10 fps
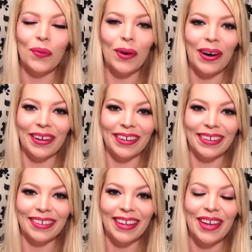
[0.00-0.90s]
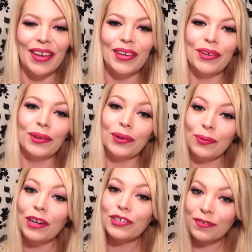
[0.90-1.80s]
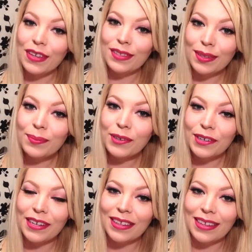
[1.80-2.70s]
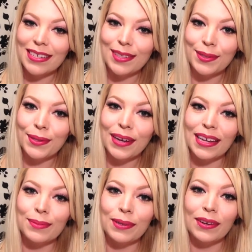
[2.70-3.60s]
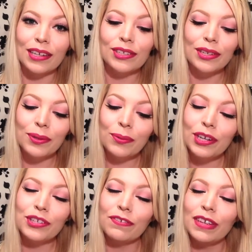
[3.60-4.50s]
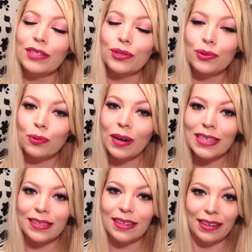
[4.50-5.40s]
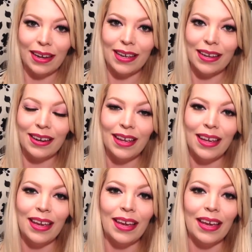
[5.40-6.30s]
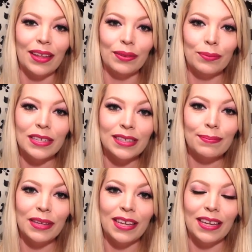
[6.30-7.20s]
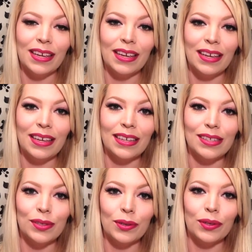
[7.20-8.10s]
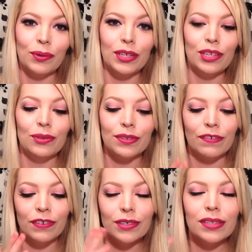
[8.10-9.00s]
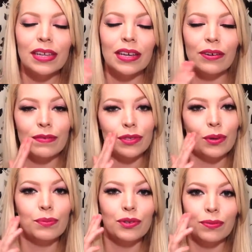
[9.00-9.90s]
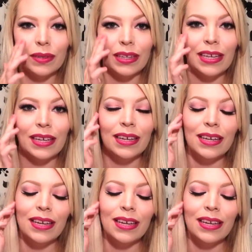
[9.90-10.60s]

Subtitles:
Wrong. You're going to wash your face in the morning, that is correct, but you're actually going to wash your face twice at night. And the reason being is you're going to use the first layer of soap to really